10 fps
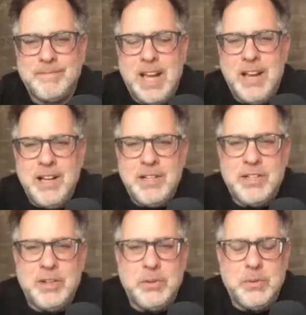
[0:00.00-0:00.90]

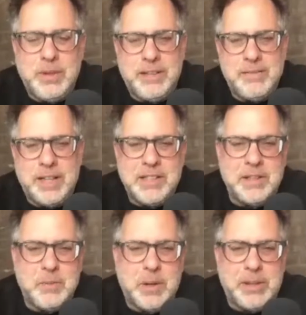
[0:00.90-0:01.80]
So we invented
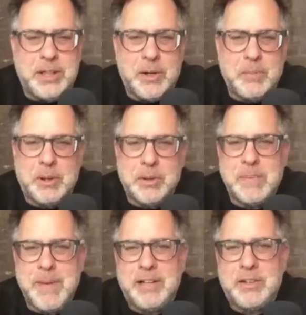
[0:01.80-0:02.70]
what we call
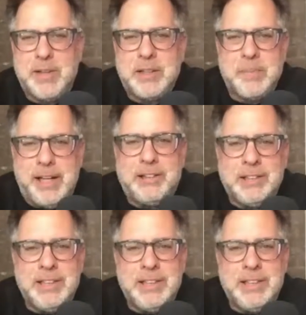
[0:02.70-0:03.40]
programmatic direct mail.